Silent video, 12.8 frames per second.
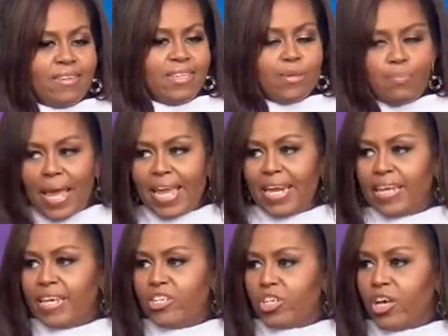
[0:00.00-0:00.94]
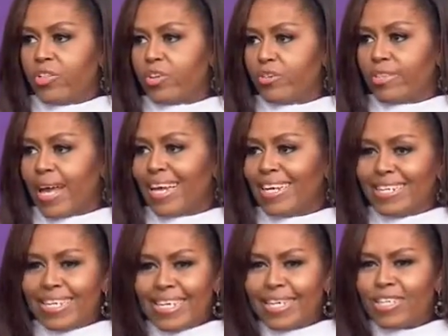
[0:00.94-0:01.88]
debating each other's
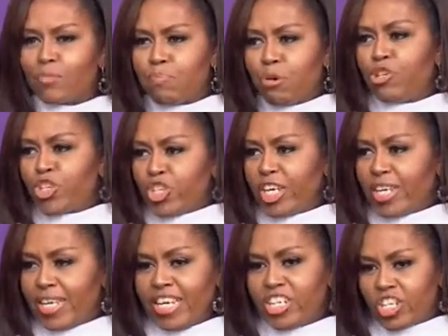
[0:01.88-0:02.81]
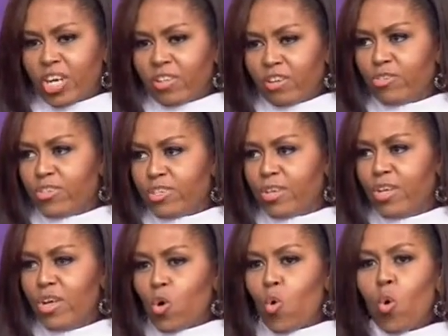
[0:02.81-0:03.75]
ideas, pushing each other to
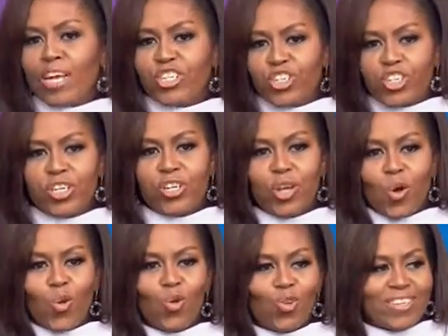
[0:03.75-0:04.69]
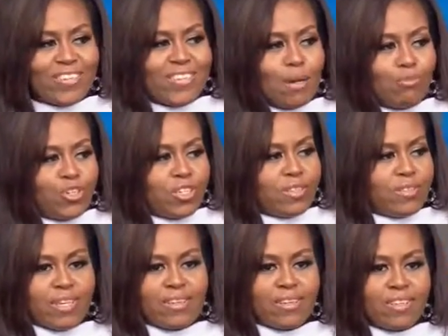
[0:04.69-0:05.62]
question old
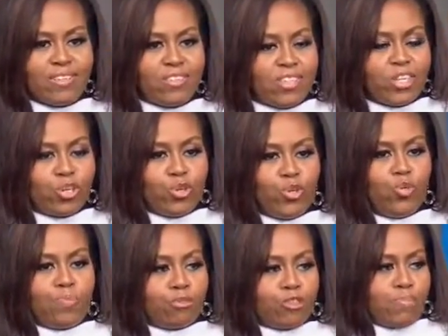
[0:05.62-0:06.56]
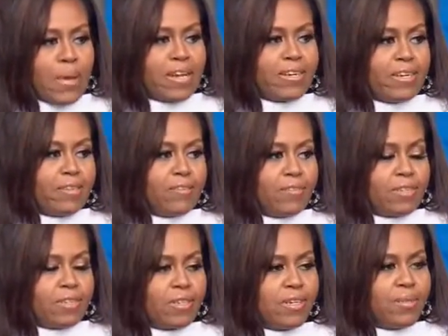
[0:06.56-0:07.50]
assumptions and consider new perspectives.